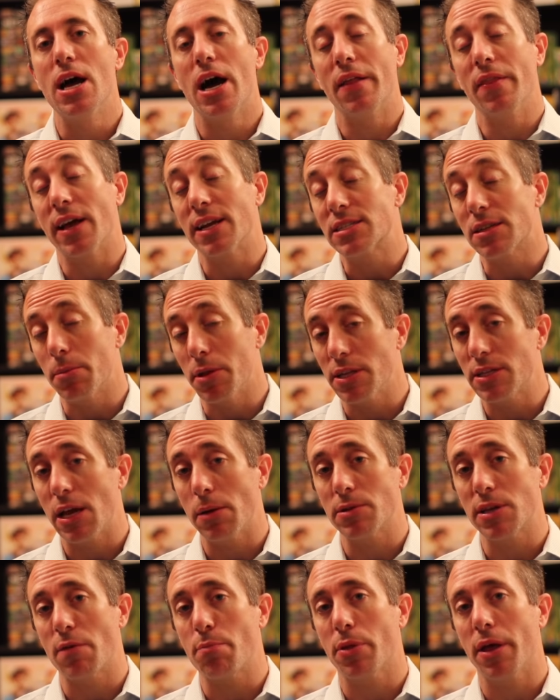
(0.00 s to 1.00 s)
Unlike some of the
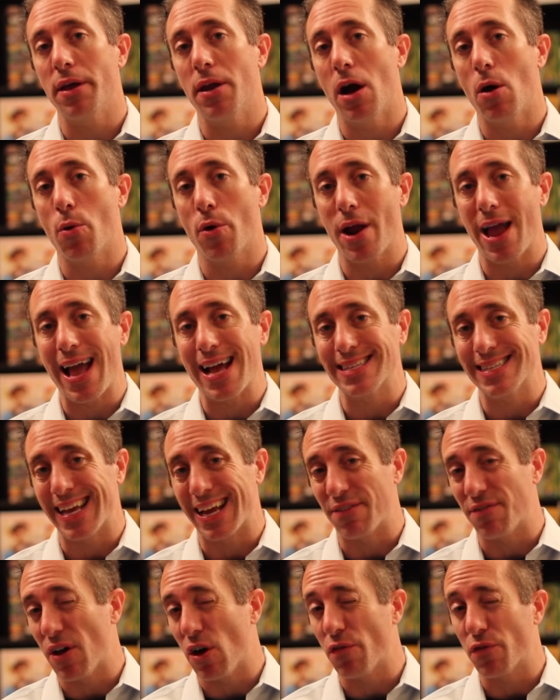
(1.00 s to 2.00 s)
tables I played on where it has
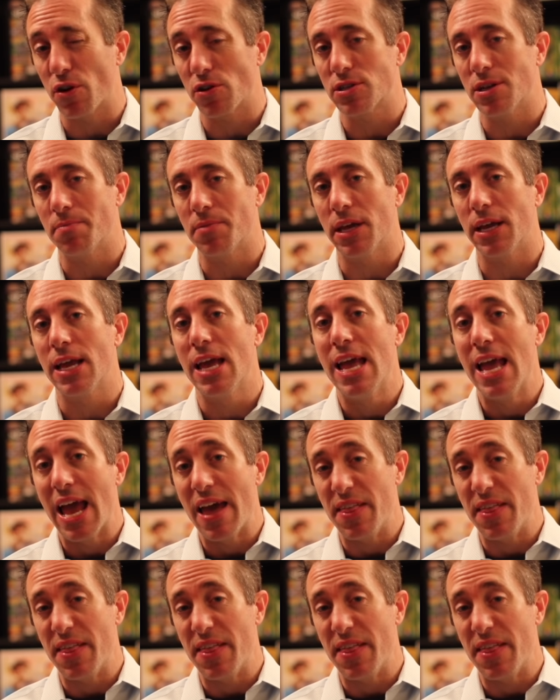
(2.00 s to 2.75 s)
like velvet or something,